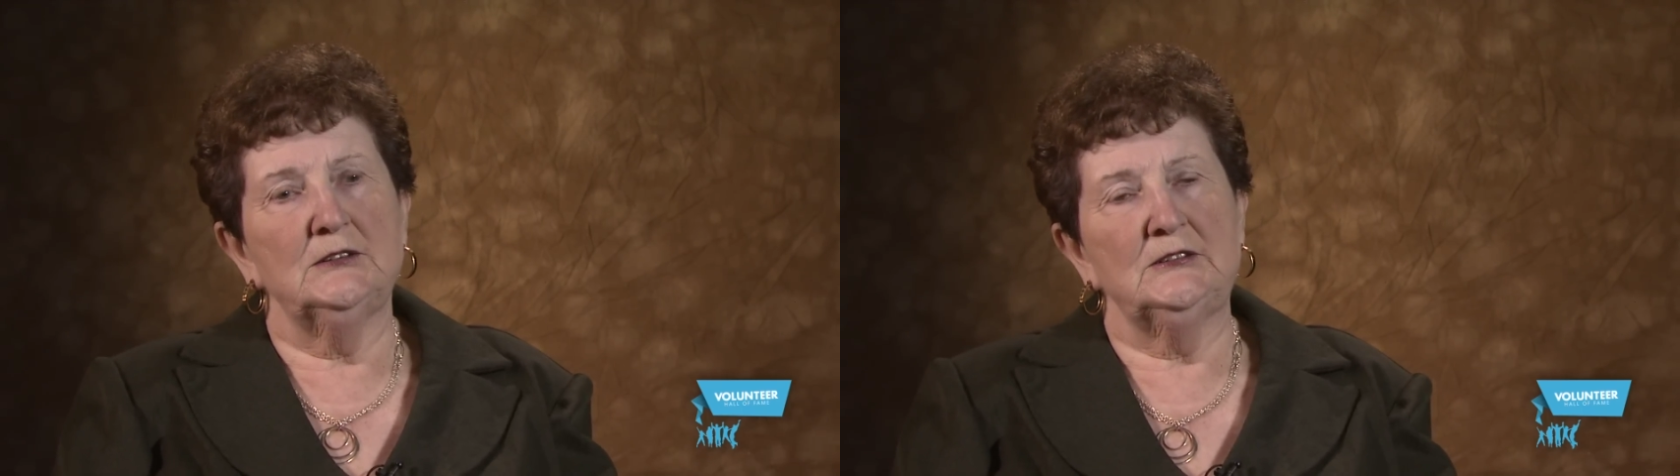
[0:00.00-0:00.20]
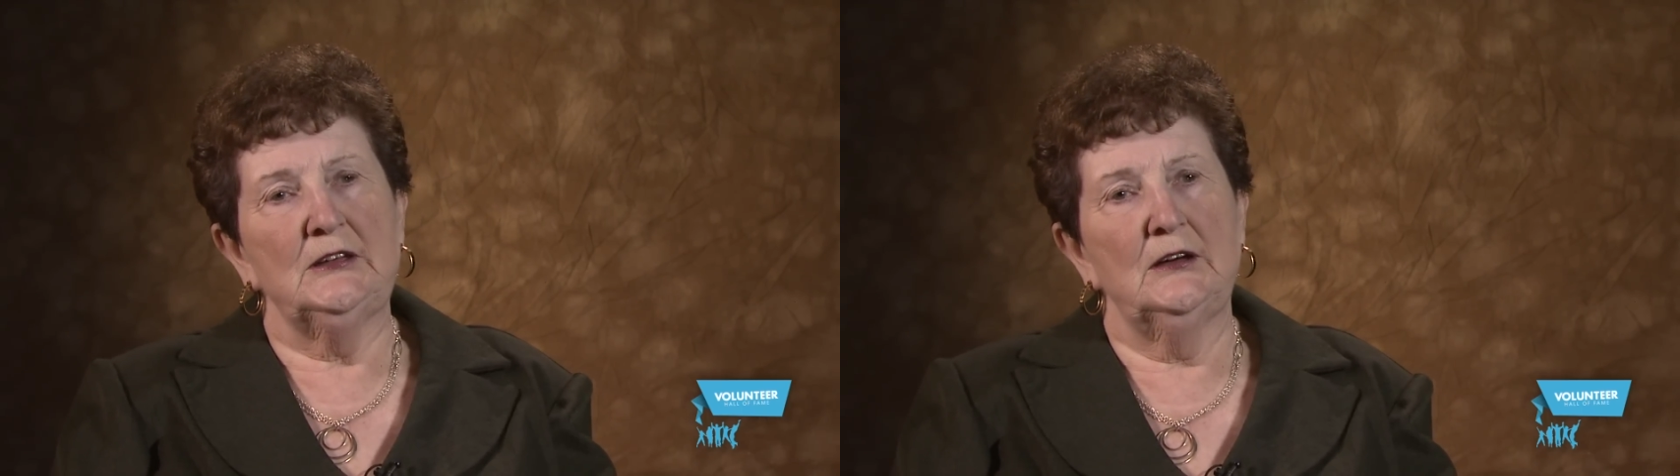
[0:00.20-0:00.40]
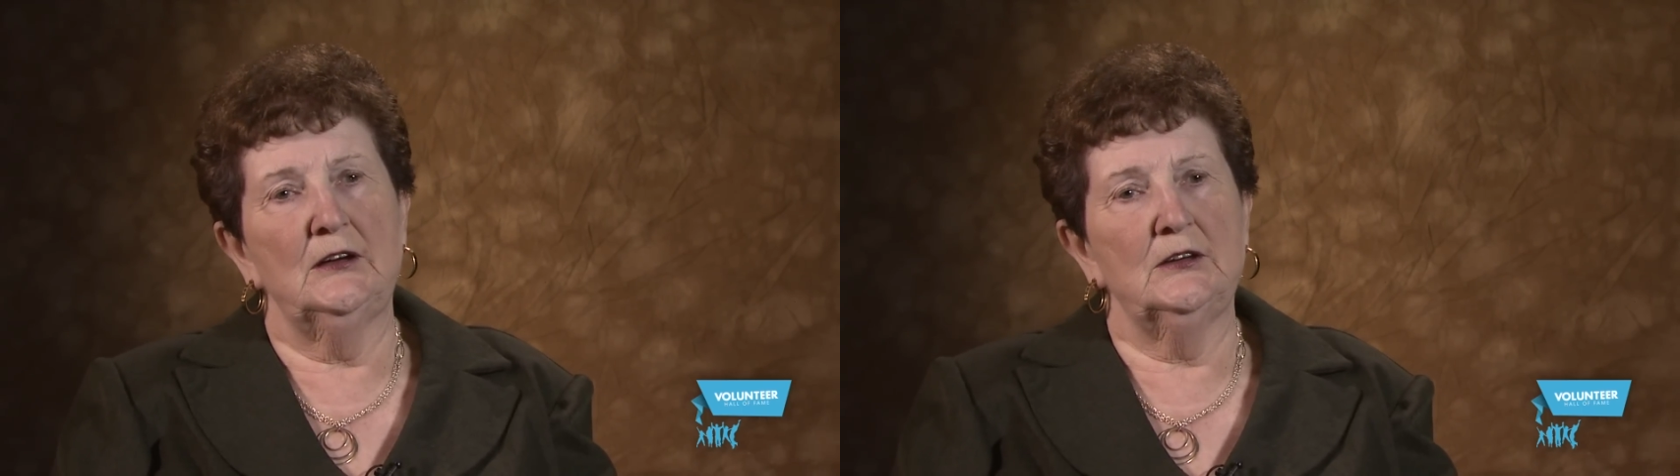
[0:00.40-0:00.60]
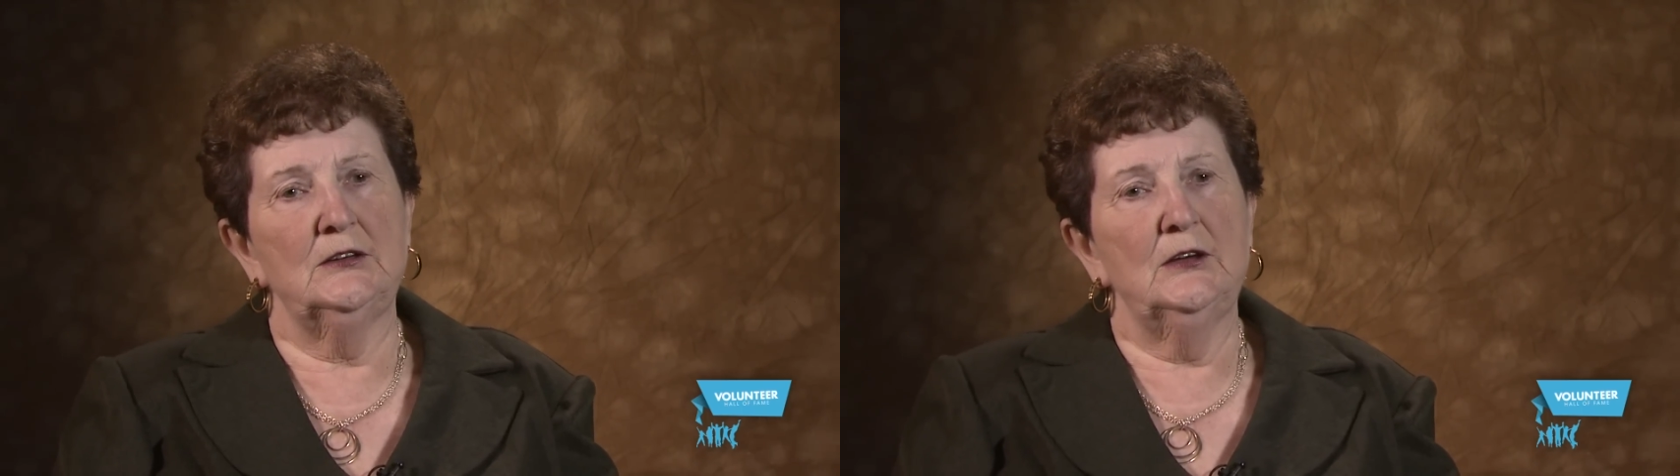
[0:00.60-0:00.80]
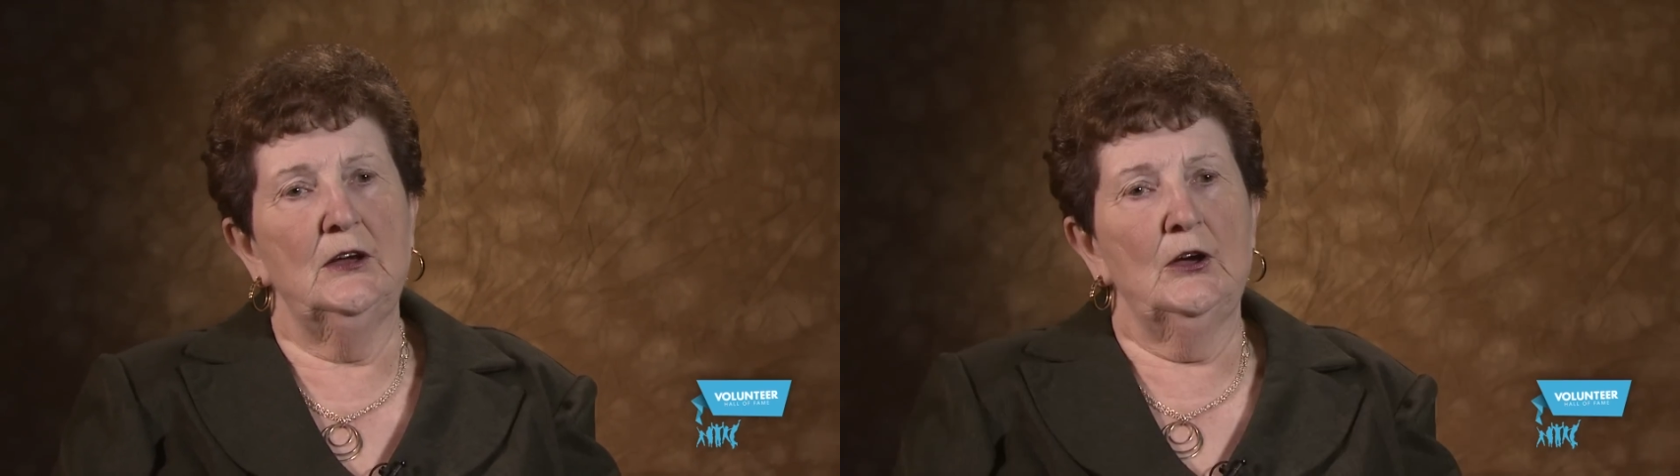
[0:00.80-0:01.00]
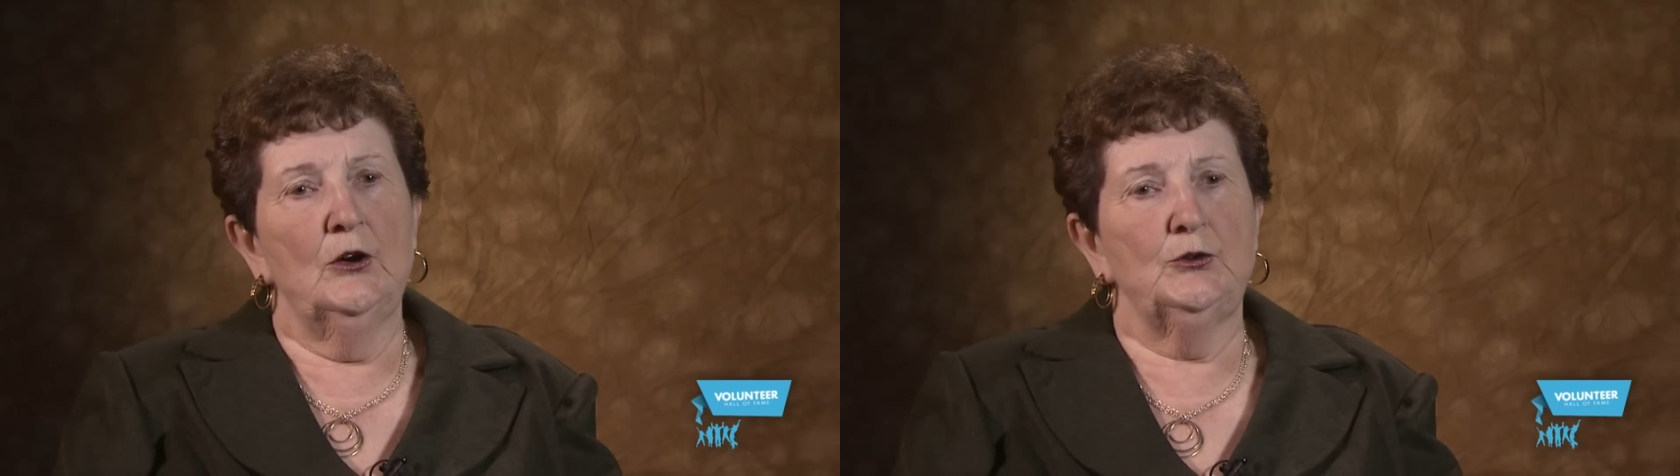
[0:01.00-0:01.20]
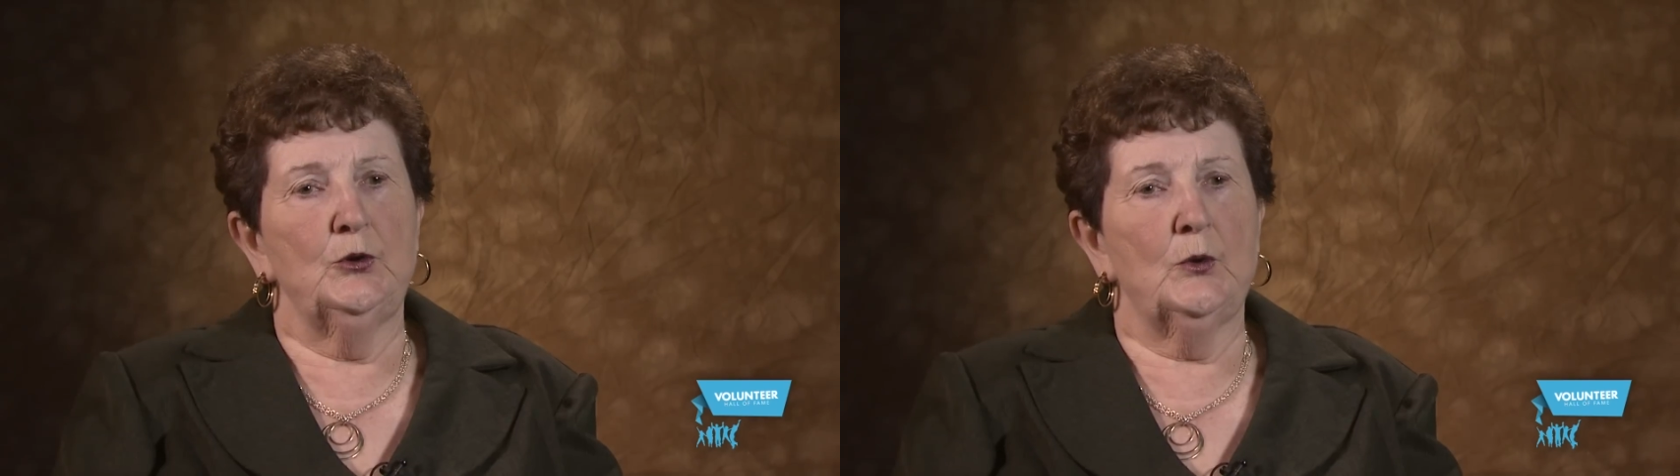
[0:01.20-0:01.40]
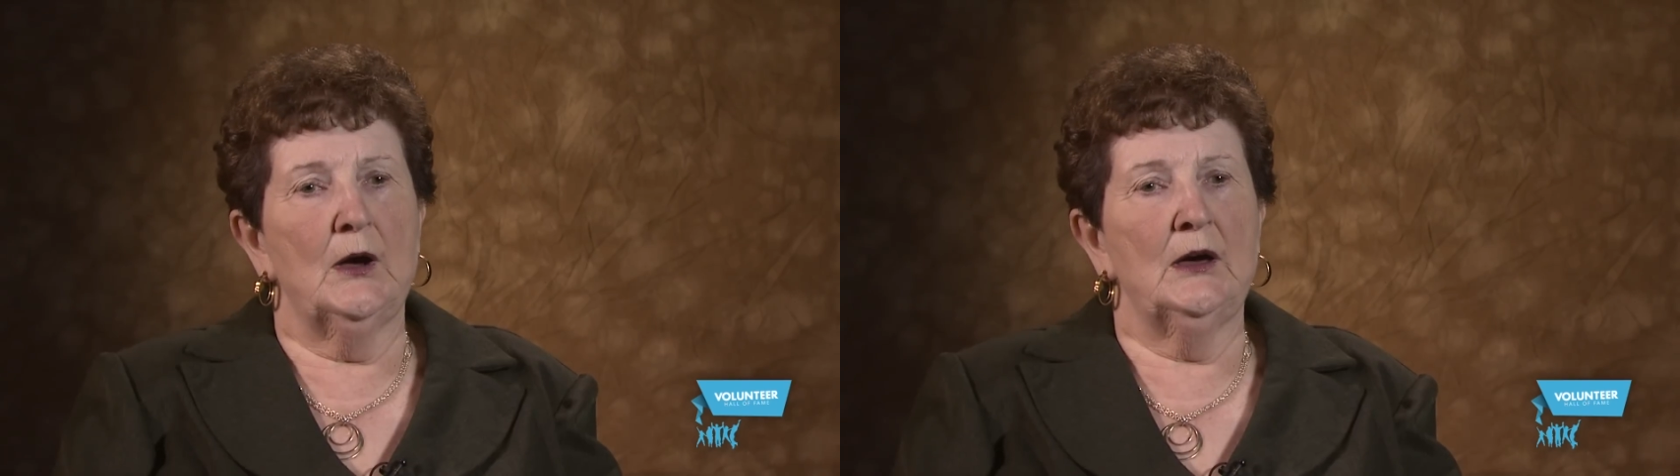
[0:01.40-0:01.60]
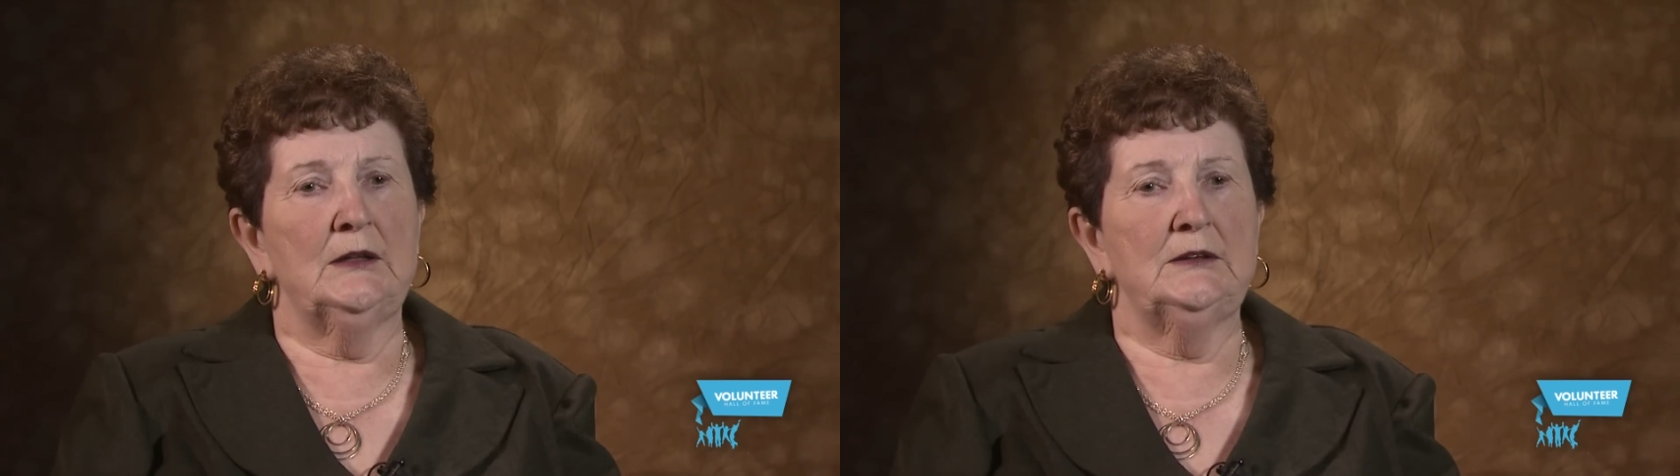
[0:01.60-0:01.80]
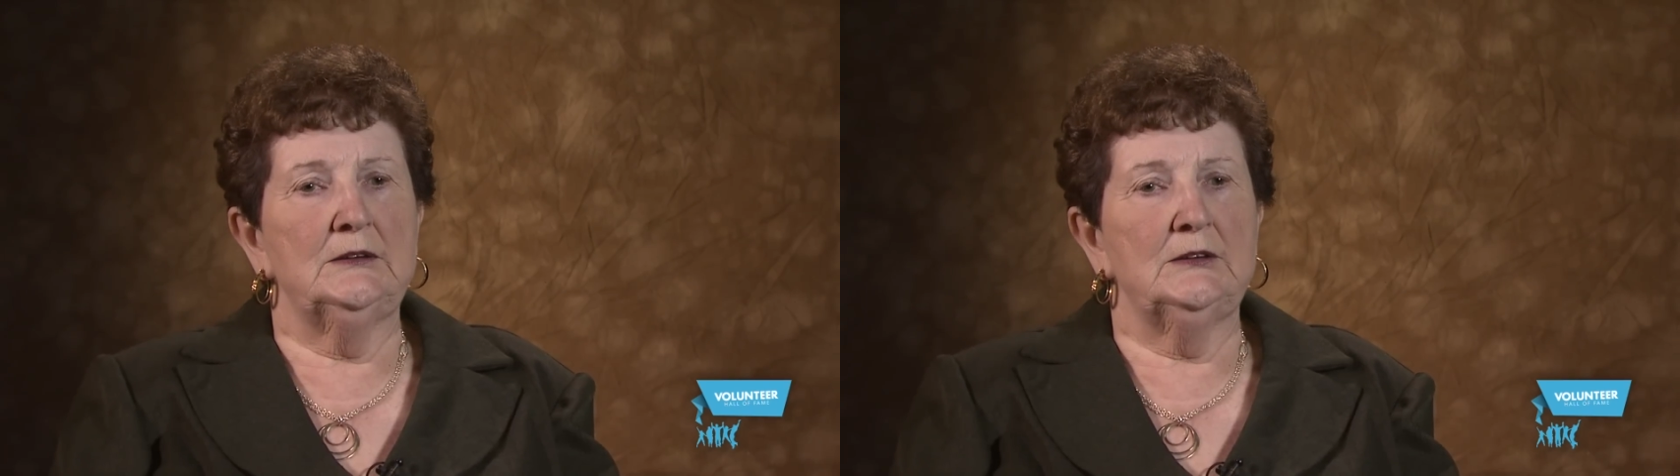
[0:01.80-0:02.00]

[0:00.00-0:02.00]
and I took on